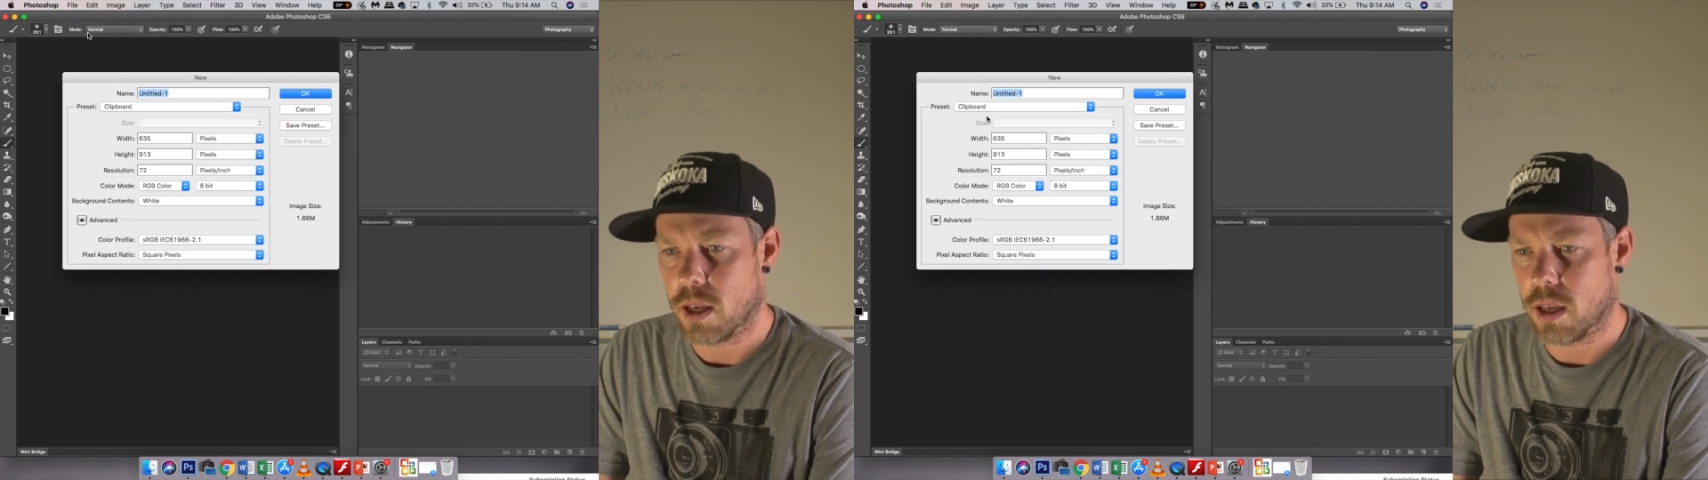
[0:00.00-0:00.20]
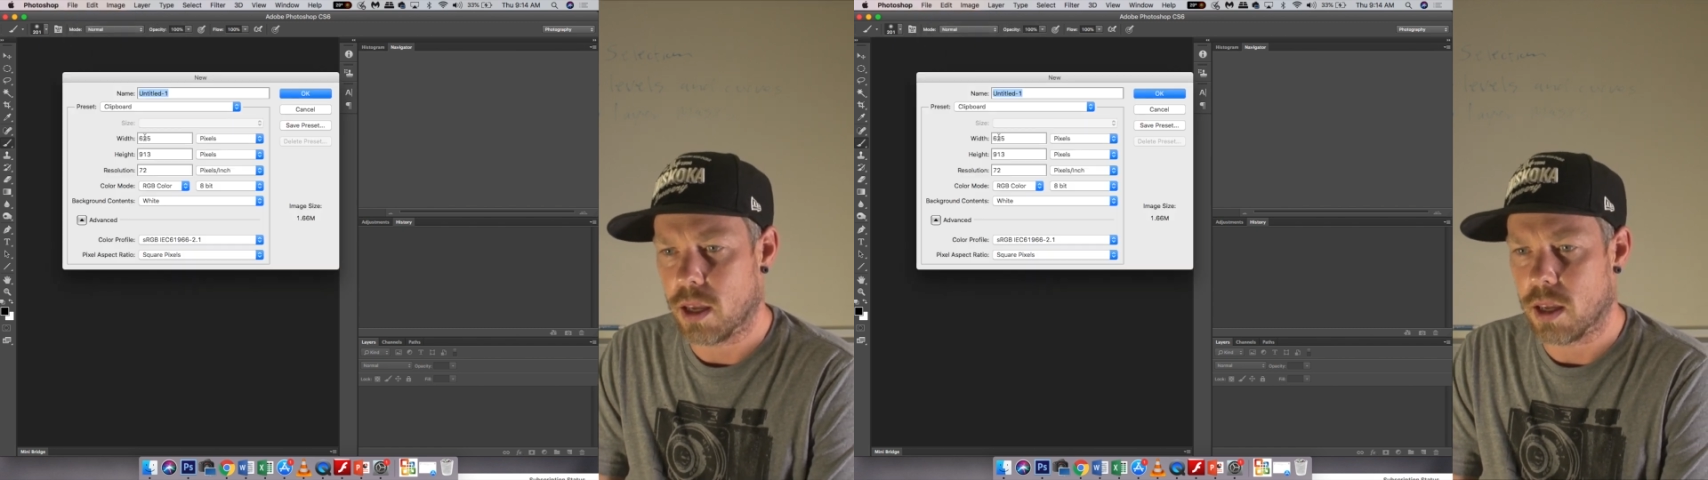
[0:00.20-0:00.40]

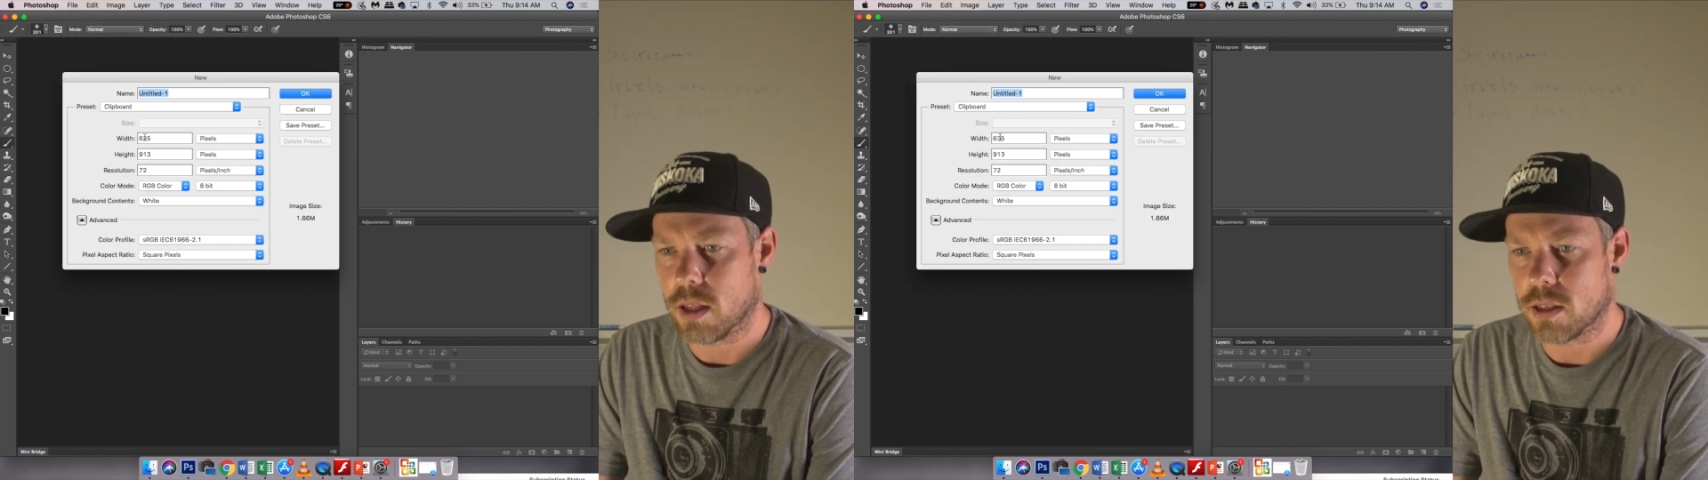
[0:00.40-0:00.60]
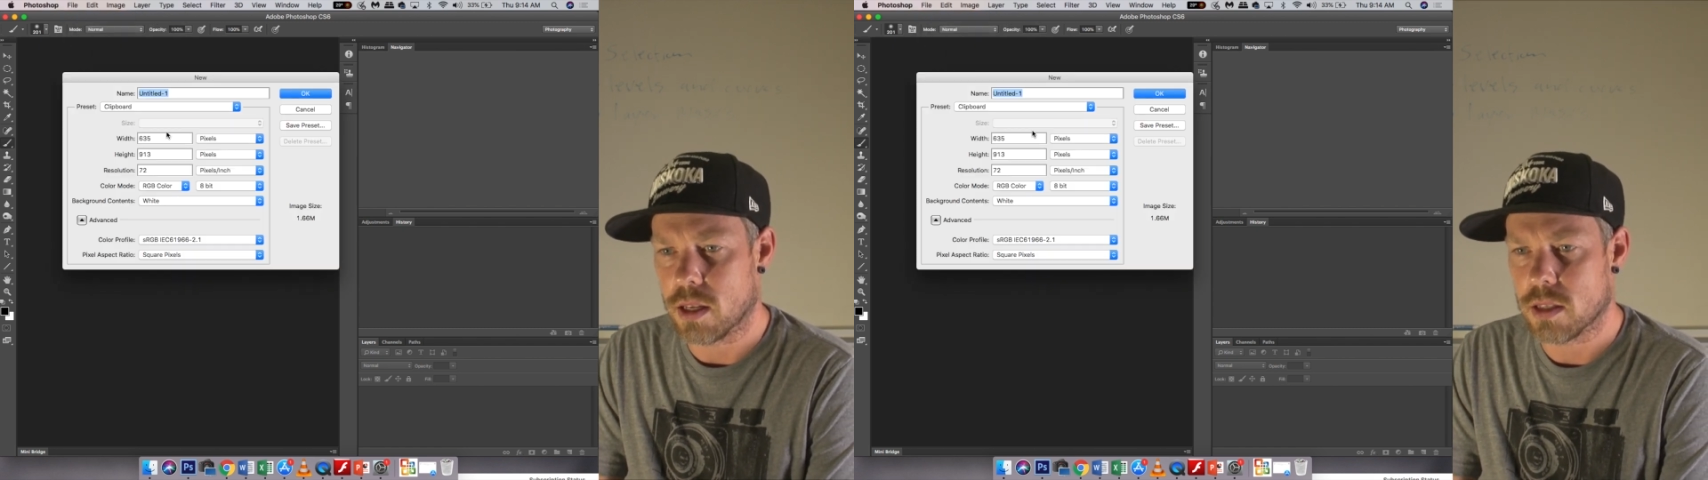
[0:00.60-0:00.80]

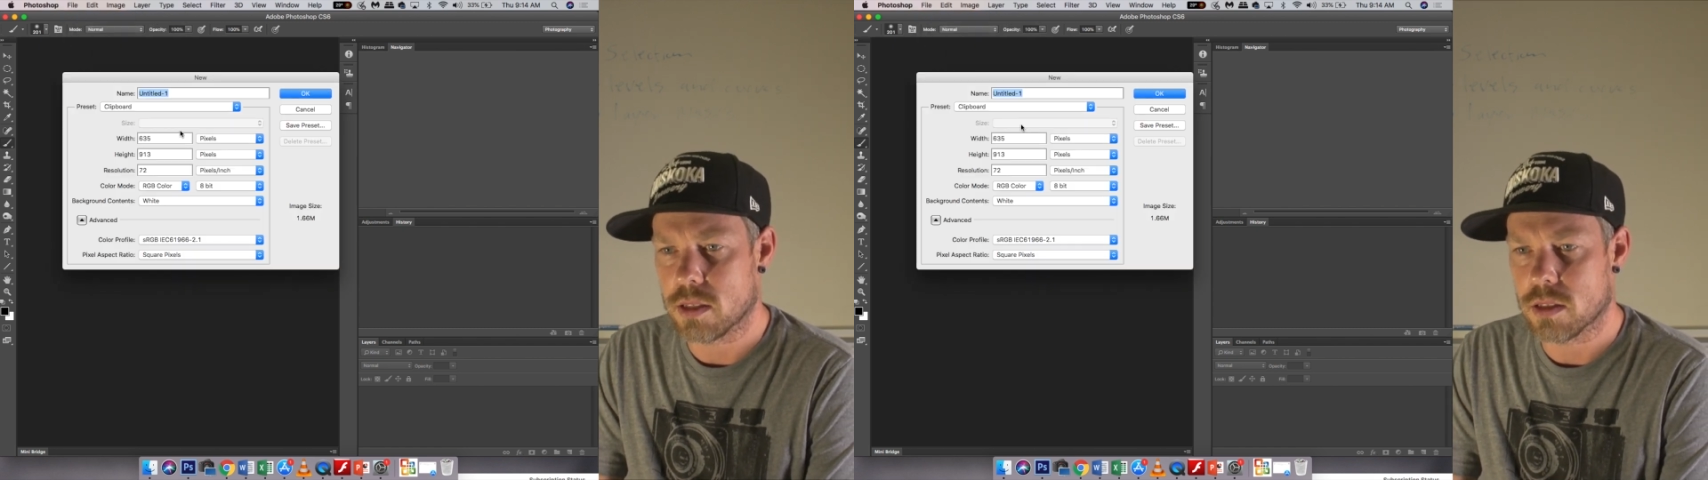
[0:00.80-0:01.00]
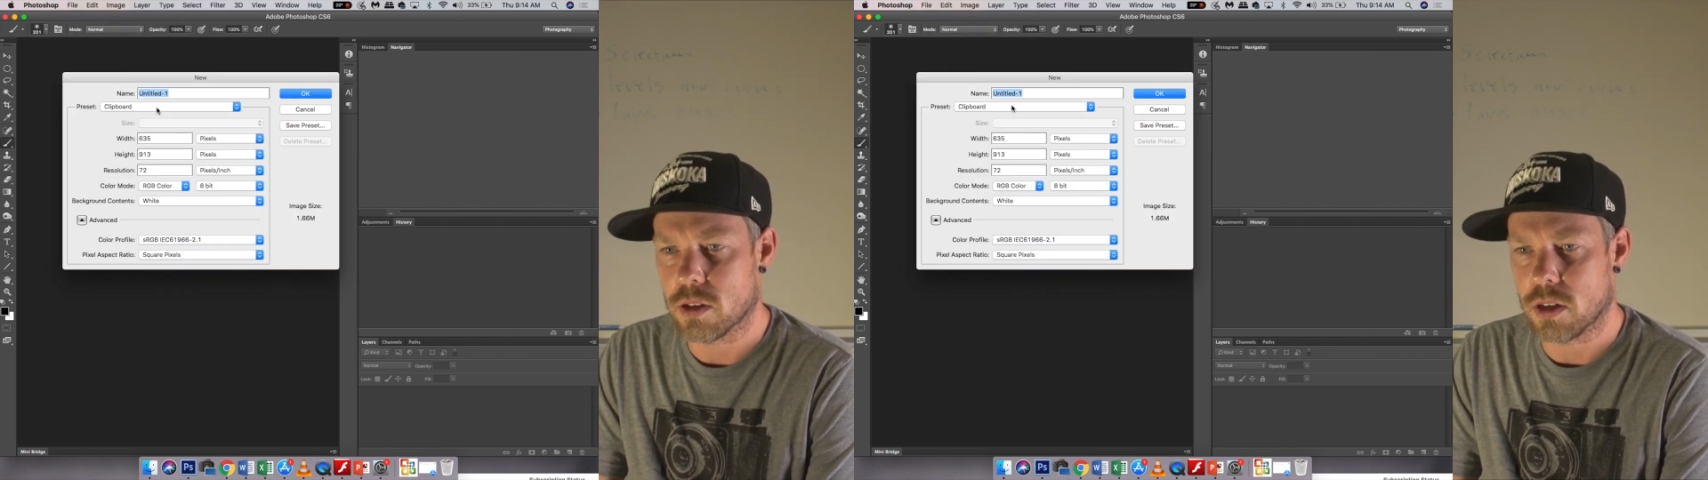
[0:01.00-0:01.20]
and
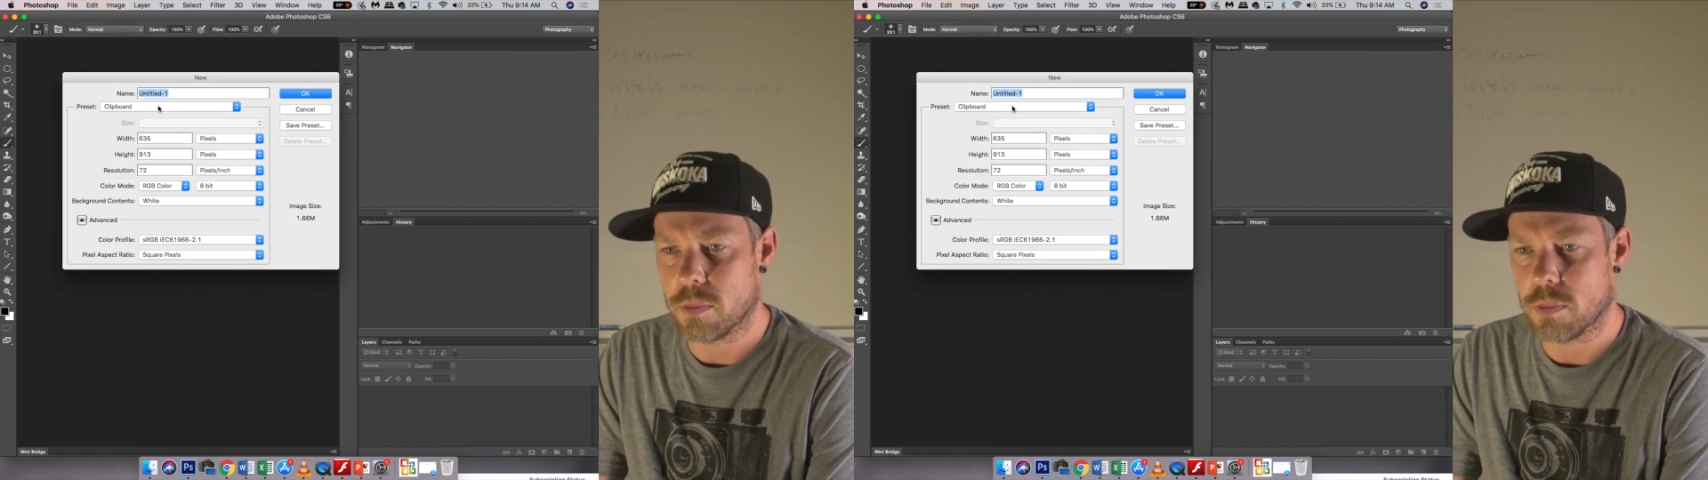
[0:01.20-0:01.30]
it's going to